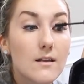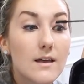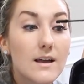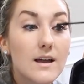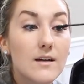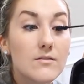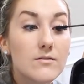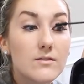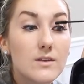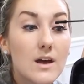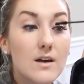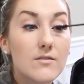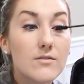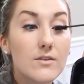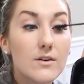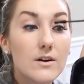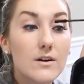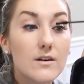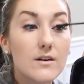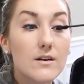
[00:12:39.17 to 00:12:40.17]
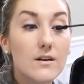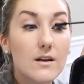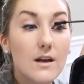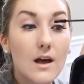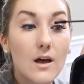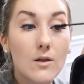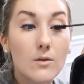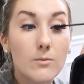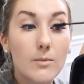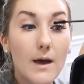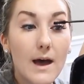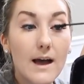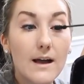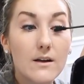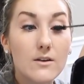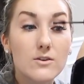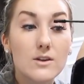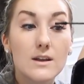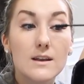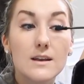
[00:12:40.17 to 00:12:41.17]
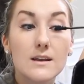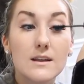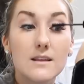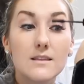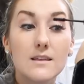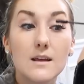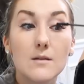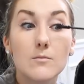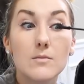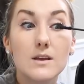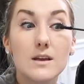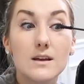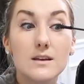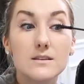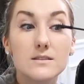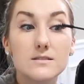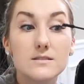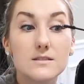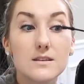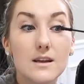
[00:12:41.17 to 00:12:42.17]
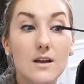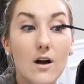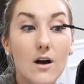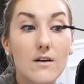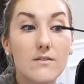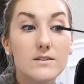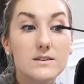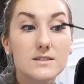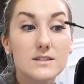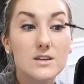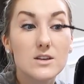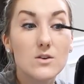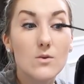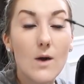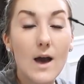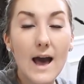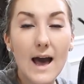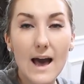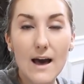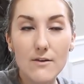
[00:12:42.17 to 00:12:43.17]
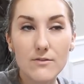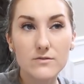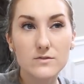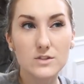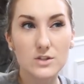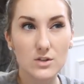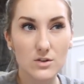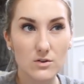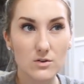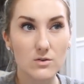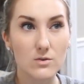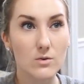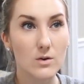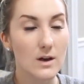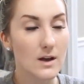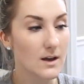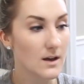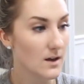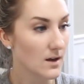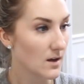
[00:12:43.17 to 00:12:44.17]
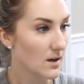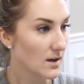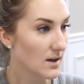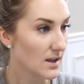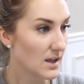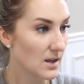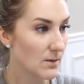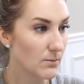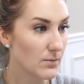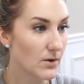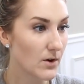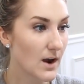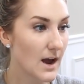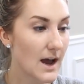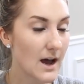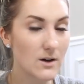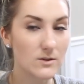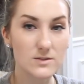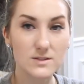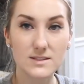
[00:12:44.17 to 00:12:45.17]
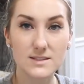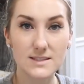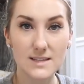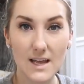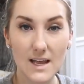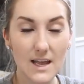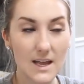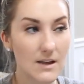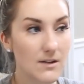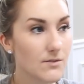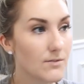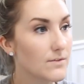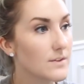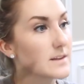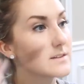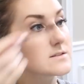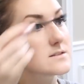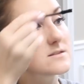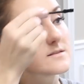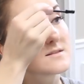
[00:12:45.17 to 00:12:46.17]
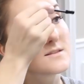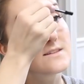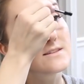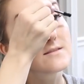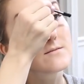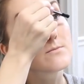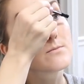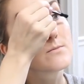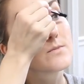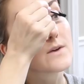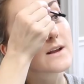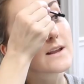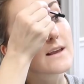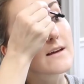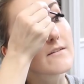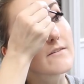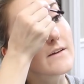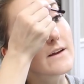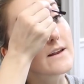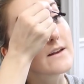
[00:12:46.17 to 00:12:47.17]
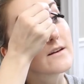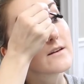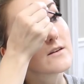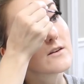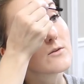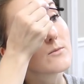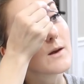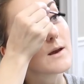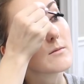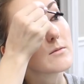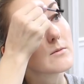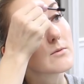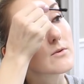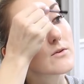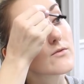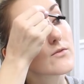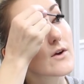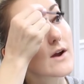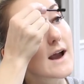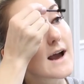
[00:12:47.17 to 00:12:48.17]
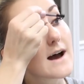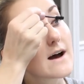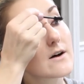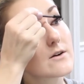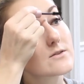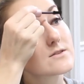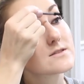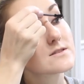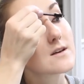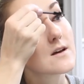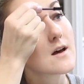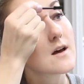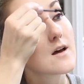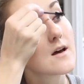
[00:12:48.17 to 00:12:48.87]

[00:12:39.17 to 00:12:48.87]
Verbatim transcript: Like I've never held back or done anything because like obviously you have to keep your house safe. That's a given. You baby proof your house.